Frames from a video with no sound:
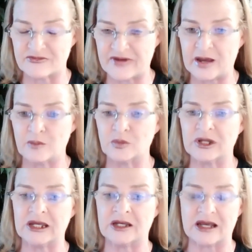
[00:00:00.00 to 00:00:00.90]

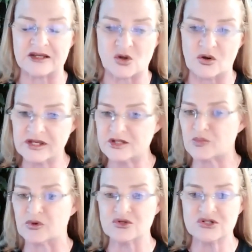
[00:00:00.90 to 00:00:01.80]
family and has all these
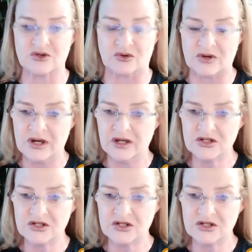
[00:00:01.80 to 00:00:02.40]
personal